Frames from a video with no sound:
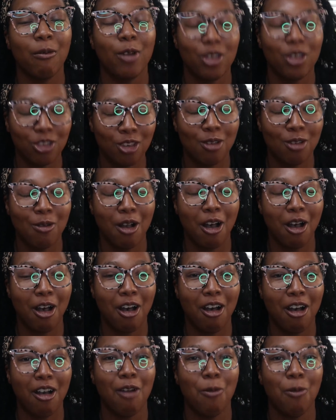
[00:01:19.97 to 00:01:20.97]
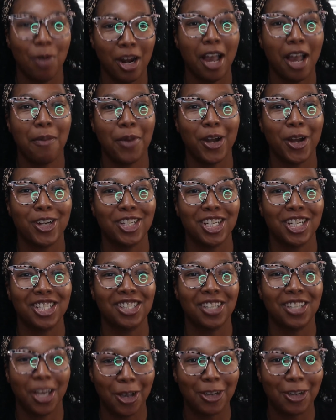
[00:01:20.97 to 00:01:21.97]
with you all what I
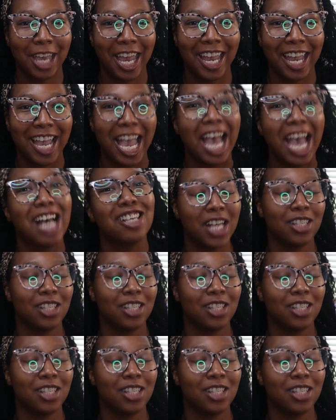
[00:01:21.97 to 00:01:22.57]
purchased, okay?